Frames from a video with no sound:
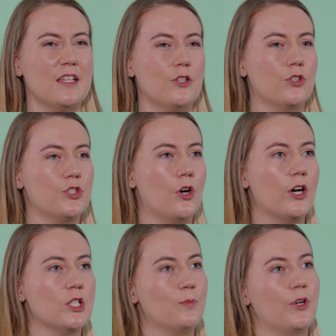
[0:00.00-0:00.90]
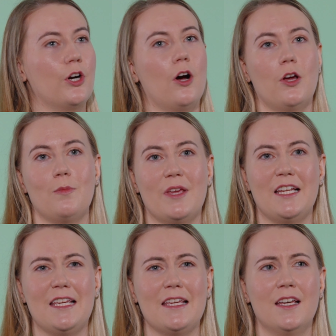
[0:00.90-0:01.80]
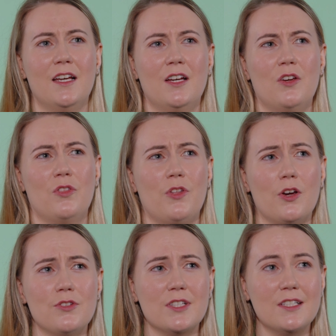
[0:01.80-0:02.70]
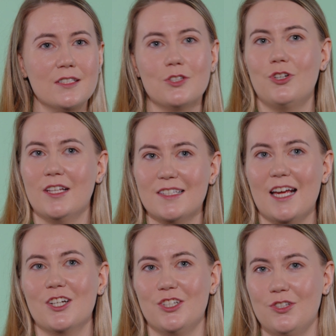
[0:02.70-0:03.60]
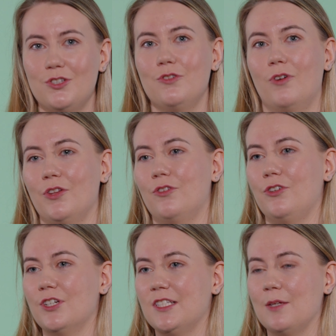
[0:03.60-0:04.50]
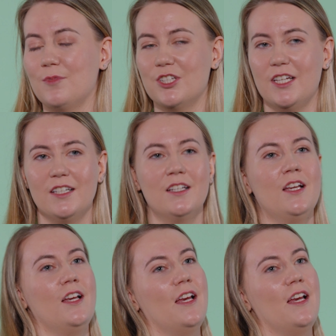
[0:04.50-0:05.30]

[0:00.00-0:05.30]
I think you're charged per how many thousand transactions you run through your state machine,